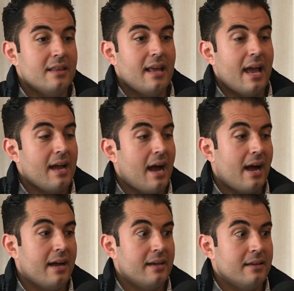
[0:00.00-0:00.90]

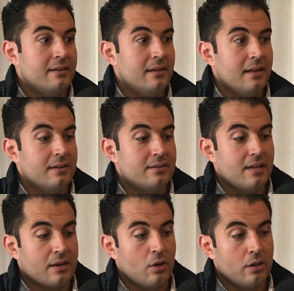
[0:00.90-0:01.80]
AI and
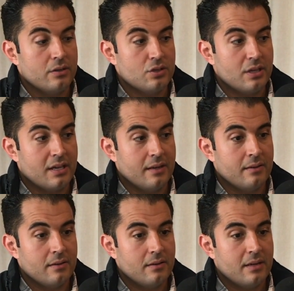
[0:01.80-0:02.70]
technology can
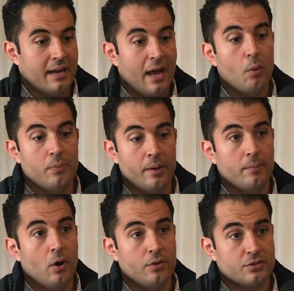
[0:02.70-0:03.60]
help them
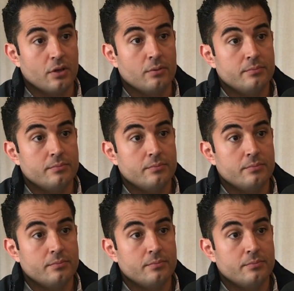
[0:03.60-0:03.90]
also.